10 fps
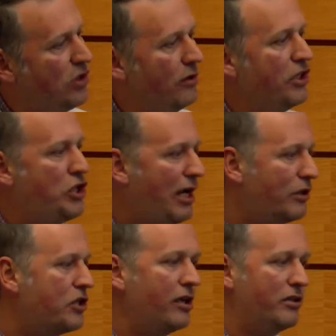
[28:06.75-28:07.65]
the challenge
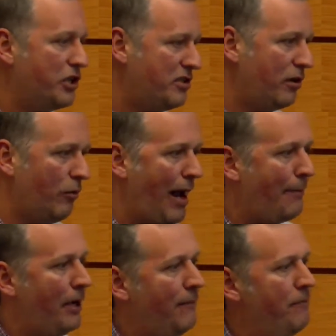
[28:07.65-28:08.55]
here, just to wrap
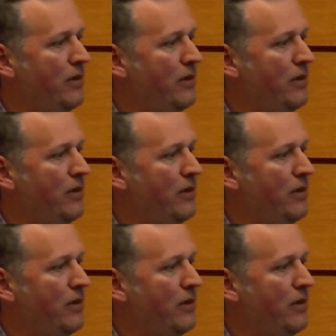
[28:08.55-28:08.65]
up,